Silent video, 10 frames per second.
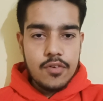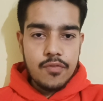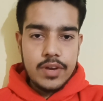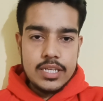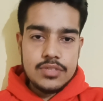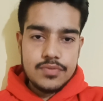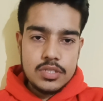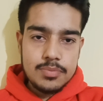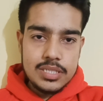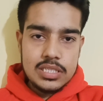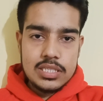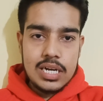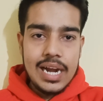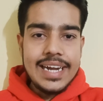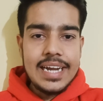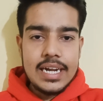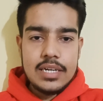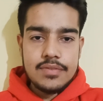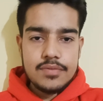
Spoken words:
from French, which means right hand,